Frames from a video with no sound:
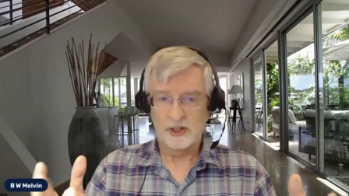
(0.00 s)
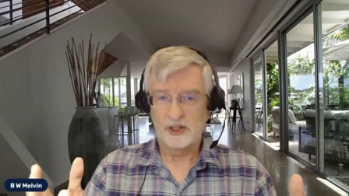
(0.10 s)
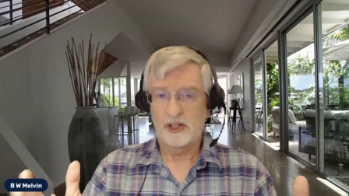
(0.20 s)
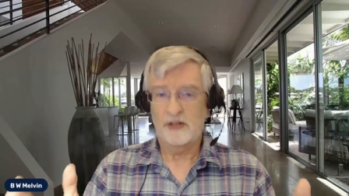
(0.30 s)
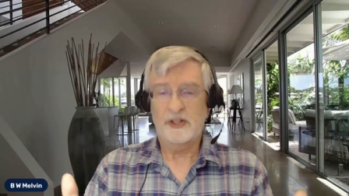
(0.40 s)

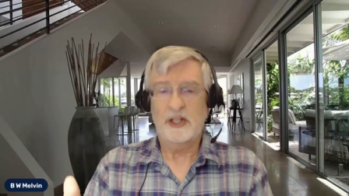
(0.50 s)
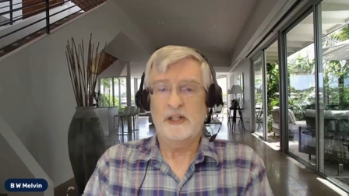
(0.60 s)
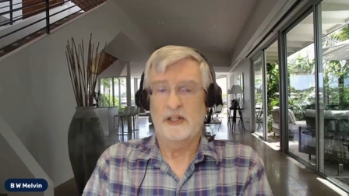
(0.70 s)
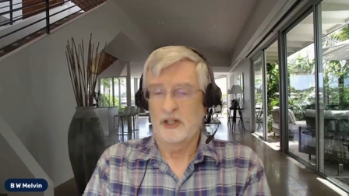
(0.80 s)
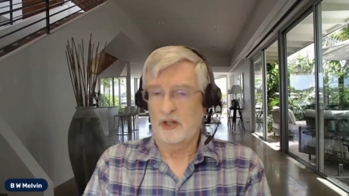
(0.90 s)
If they
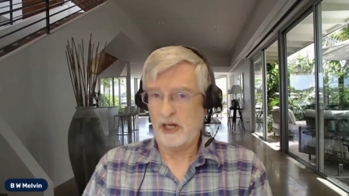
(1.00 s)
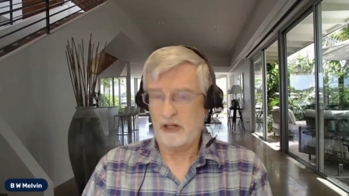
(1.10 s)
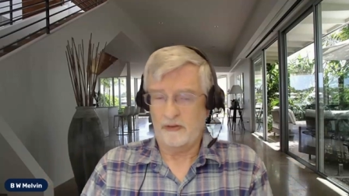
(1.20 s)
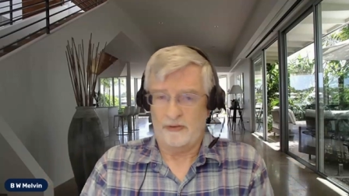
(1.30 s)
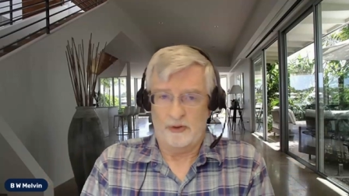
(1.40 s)

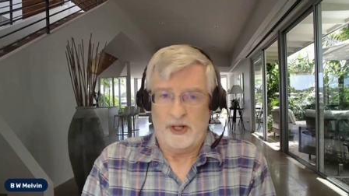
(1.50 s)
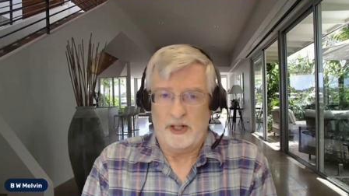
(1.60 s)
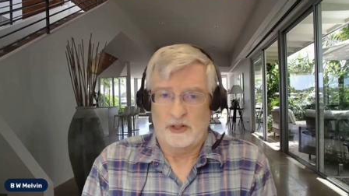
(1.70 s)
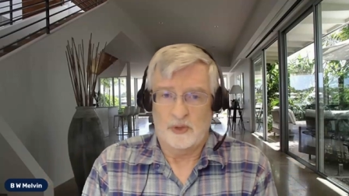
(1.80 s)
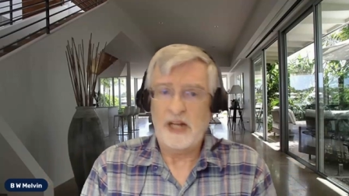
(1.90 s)
crack a few
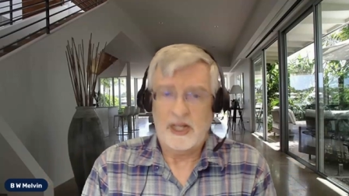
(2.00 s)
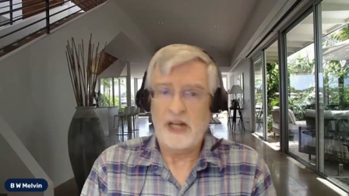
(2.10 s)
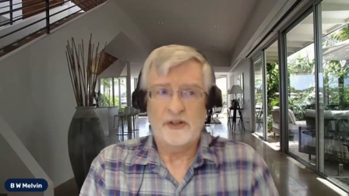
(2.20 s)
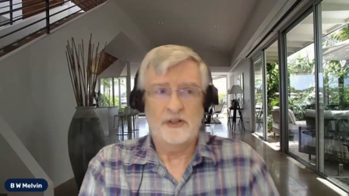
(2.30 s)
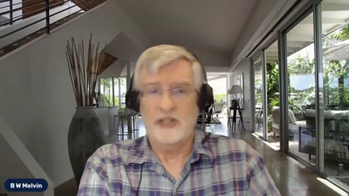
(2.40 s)
eggs, what's that?
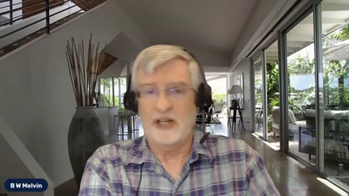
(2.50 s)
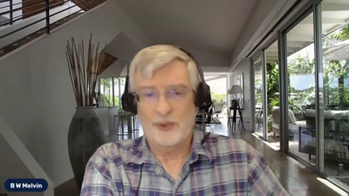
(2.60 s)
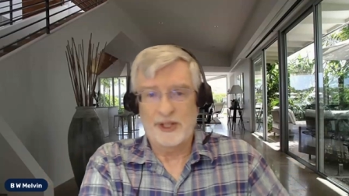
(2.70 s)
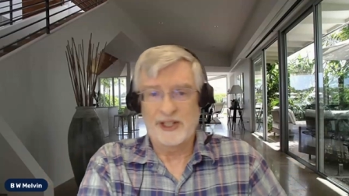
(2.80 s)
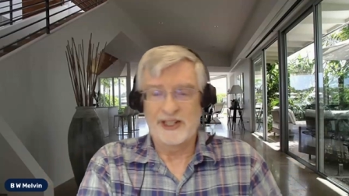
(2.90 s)
You just have to
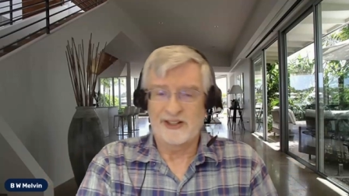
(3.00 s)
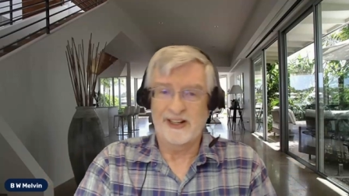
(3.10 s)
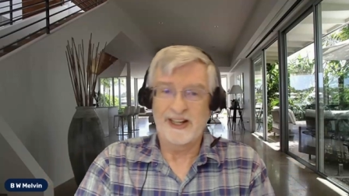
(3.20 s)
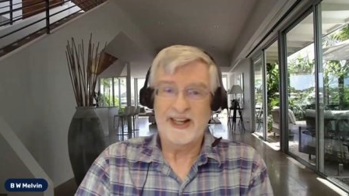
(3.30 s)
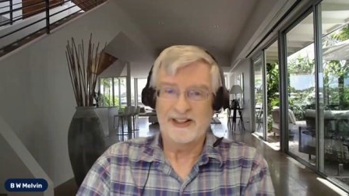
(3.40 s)

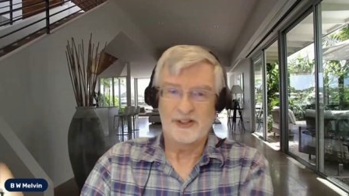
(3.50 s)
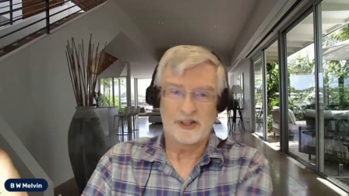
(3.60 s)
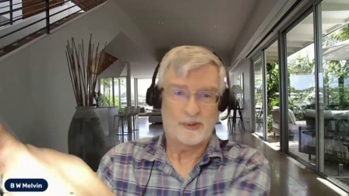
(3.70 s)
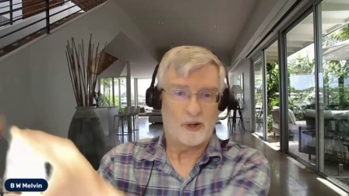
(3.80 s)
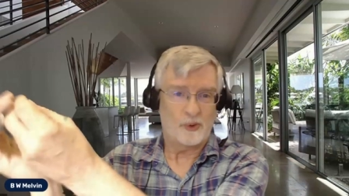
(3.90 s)
reincarnate into
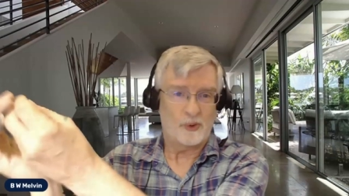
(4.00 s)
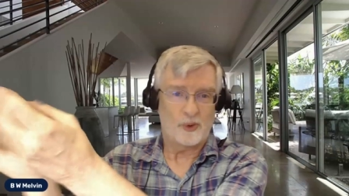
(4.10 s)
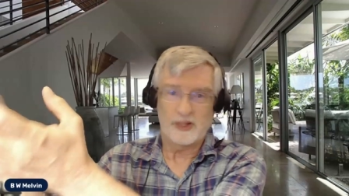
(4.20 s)
the perfect world